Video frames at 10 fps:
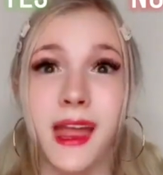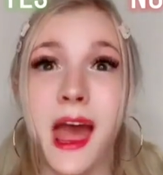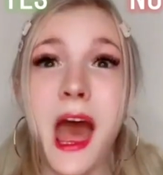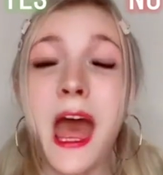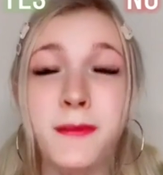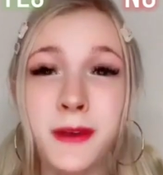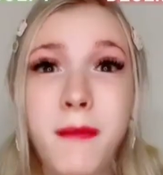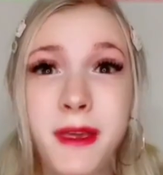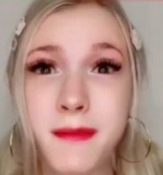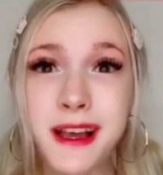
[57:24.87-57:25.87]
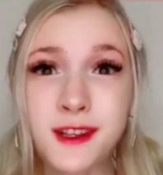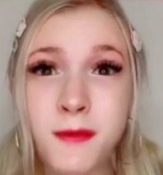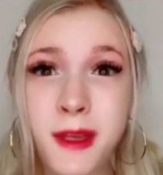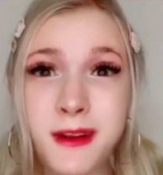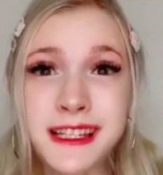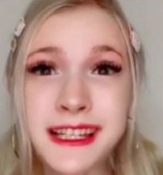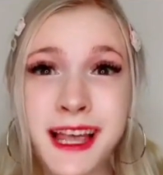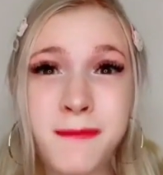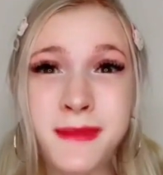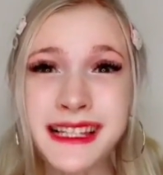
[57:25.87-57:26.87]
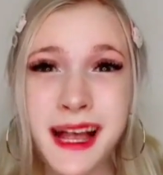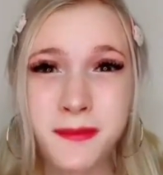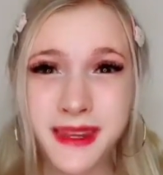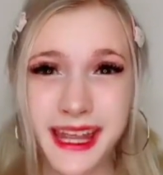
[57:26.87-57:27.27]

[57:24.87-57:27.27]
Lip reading: I'm gonna... My soulmate wants to send me something.